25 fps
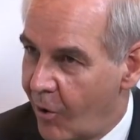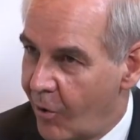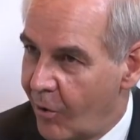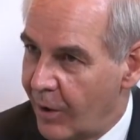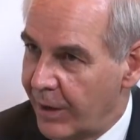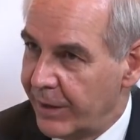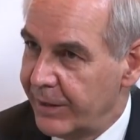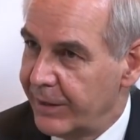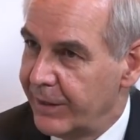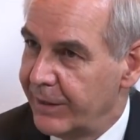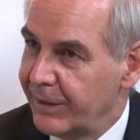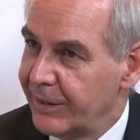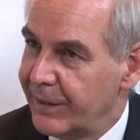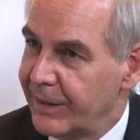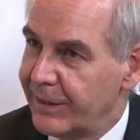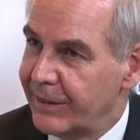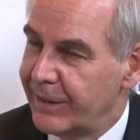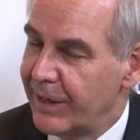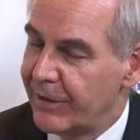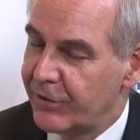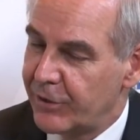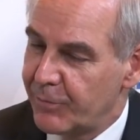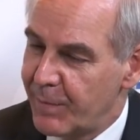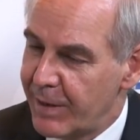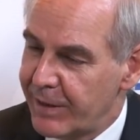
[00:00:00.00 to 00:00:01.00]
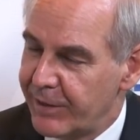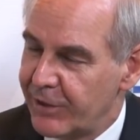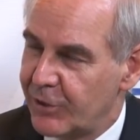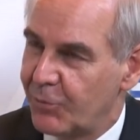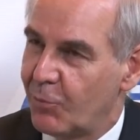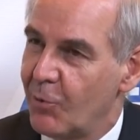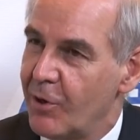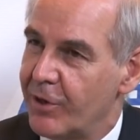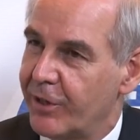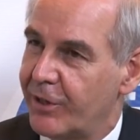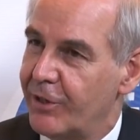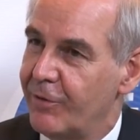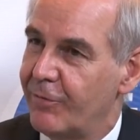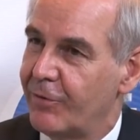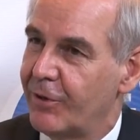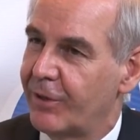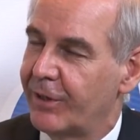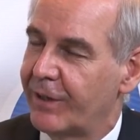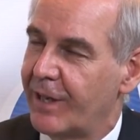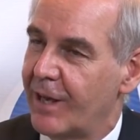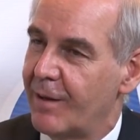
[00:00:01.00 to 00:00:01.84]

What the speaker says: All right. Now, to make this work, you've got to